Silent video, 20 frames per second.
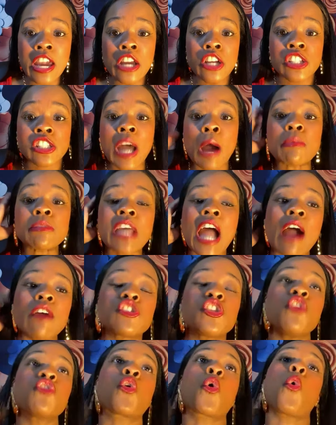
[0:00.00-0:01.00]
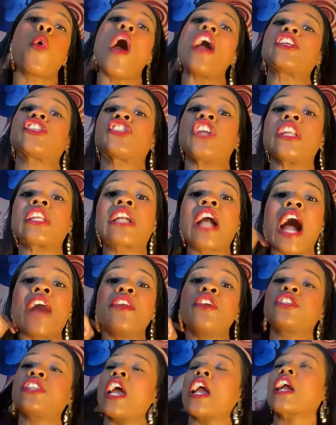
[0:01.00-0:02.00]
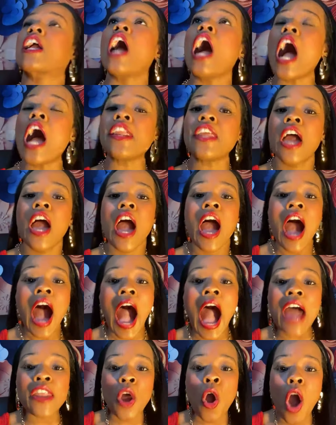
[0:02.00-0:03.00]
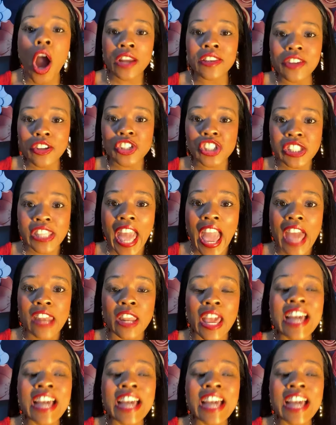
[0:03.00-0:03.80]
Sometimes you question God. You say, God, I don't understand.